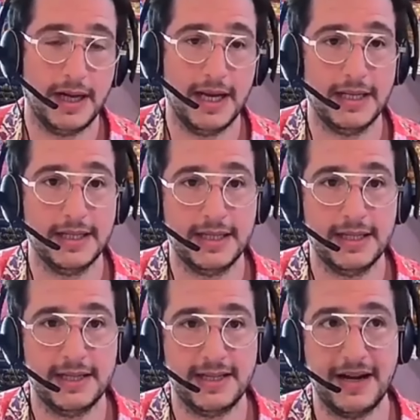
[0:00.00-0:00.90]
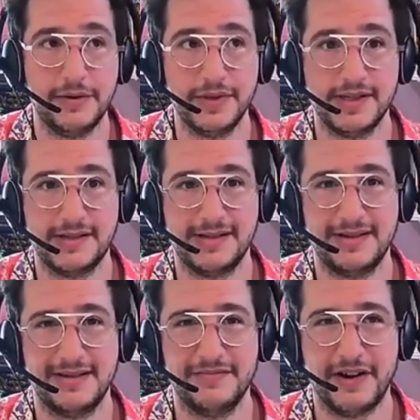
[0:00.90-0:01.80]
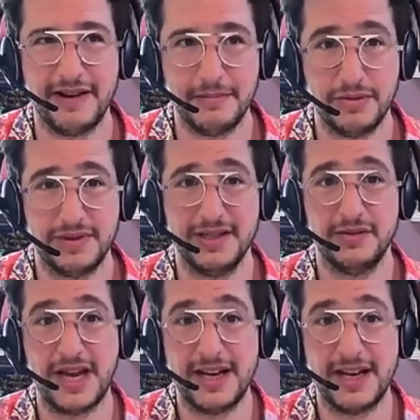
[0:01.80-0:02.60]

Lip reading: and that was very important.